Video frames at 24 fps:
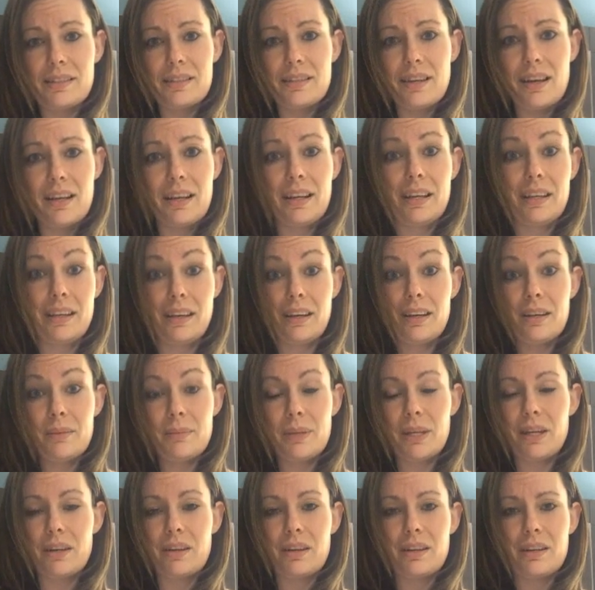It's not gonna
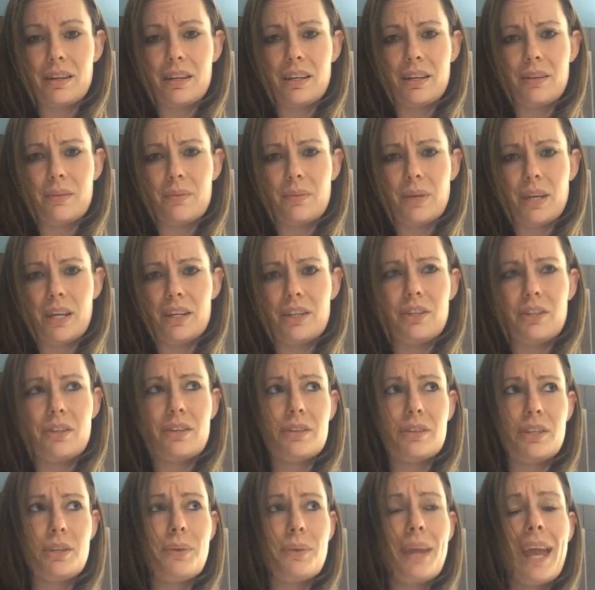be gone, and and
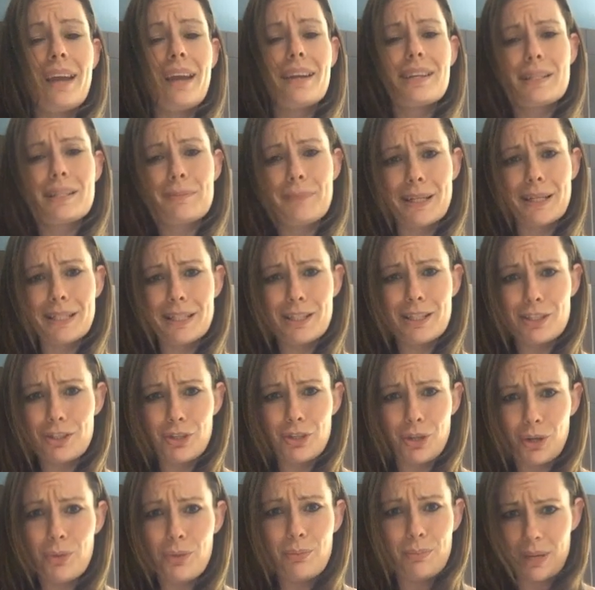you're you can't expect it
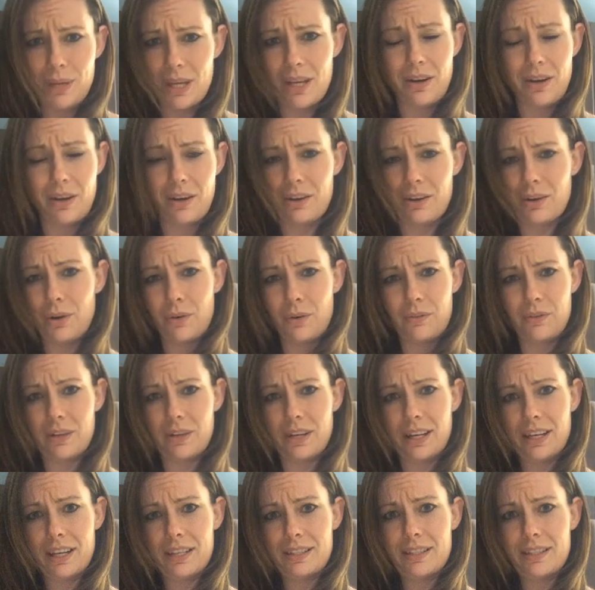to be gone
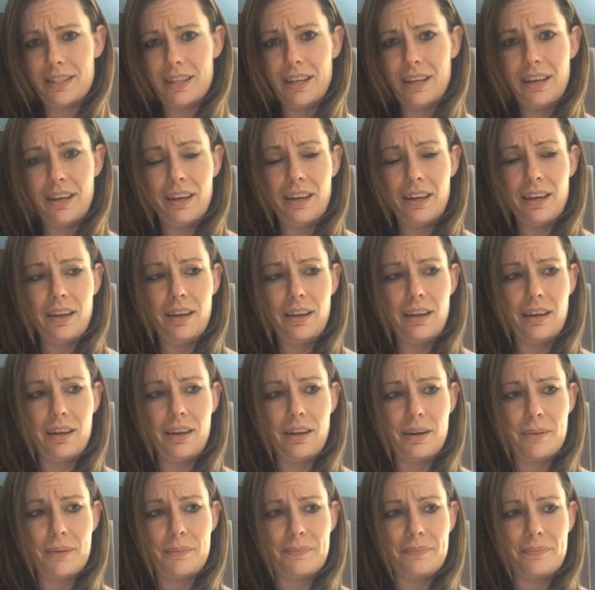overnight.
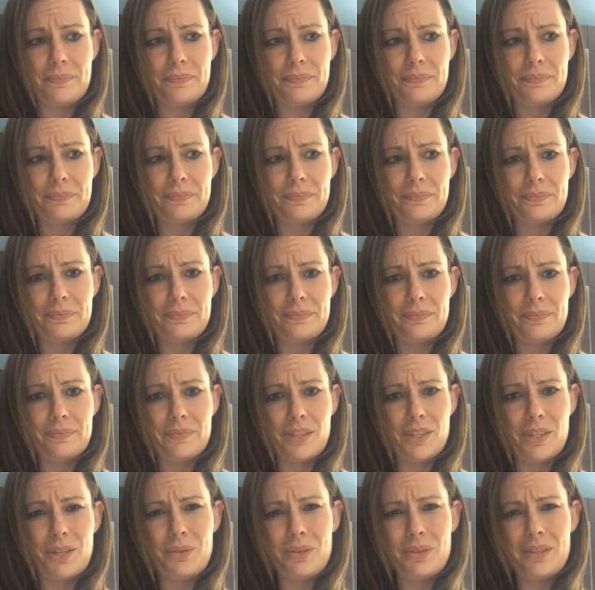Um,
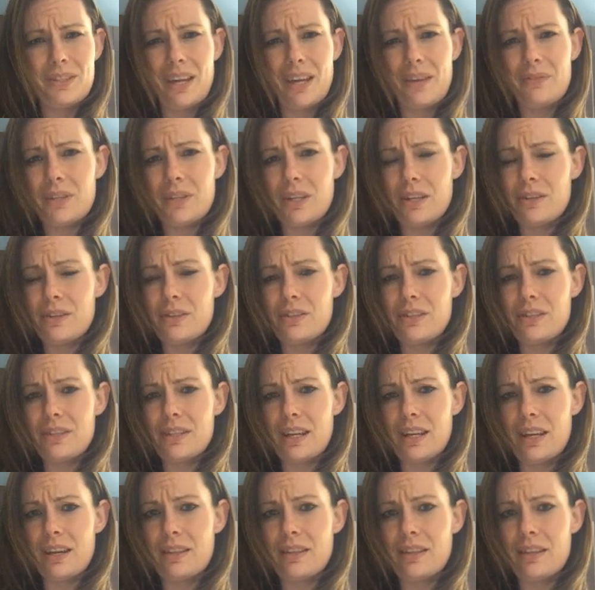you just have to
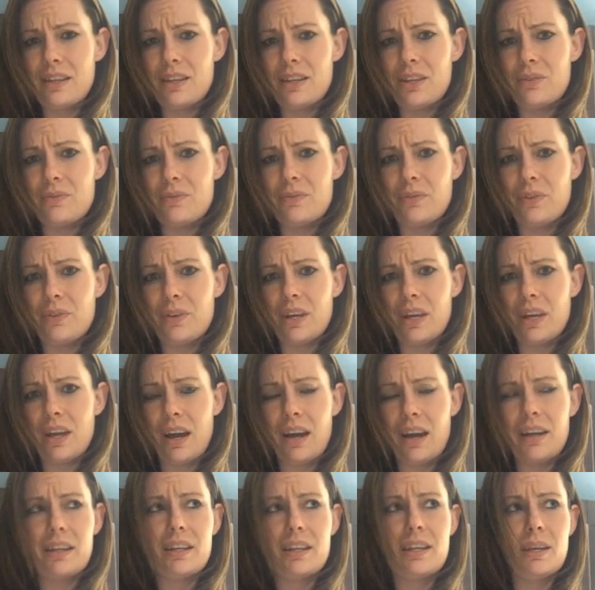understand that you've
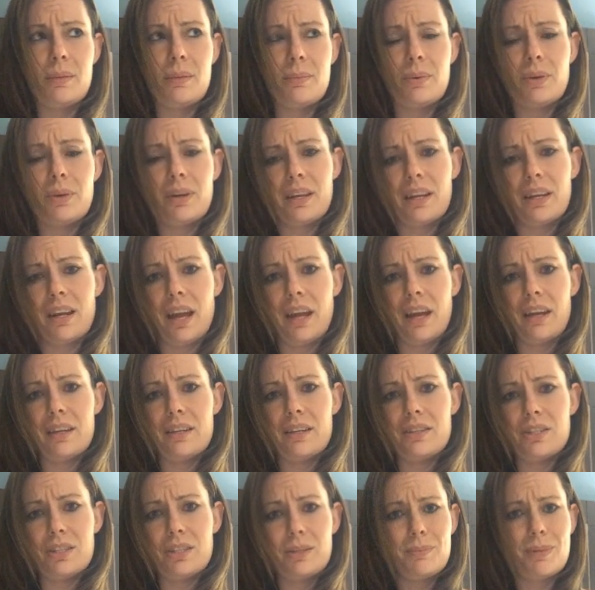got to keep working at
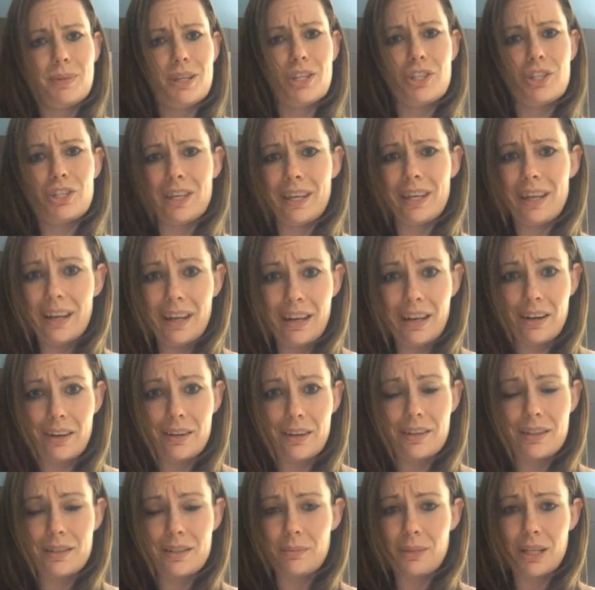it. Just because you get
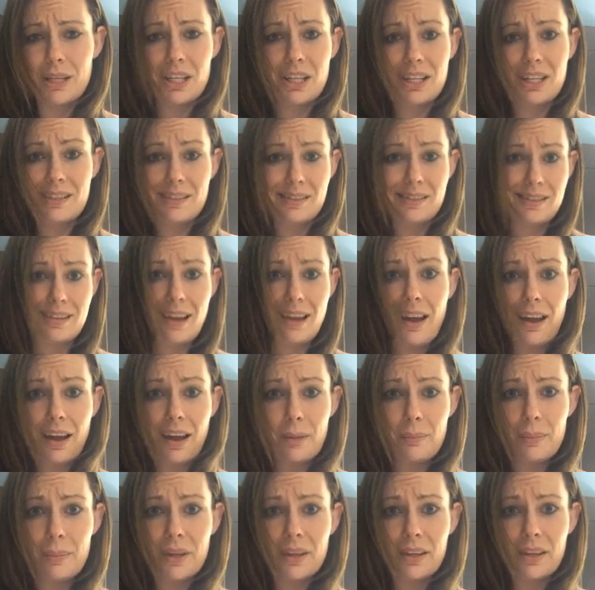here doesn't mean you get to
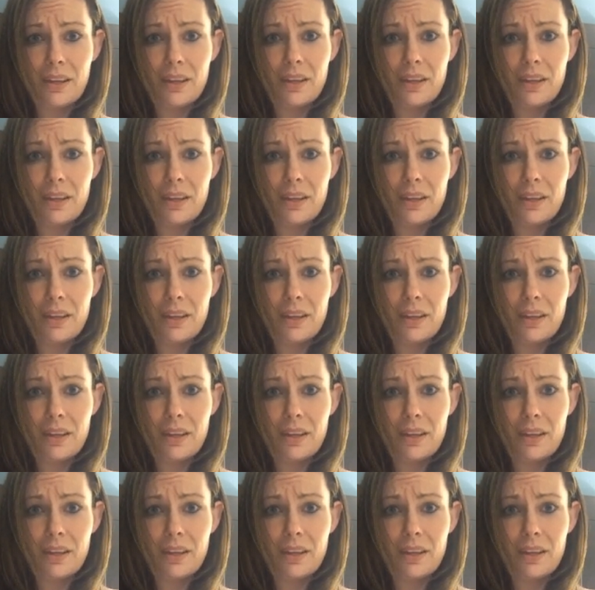stop.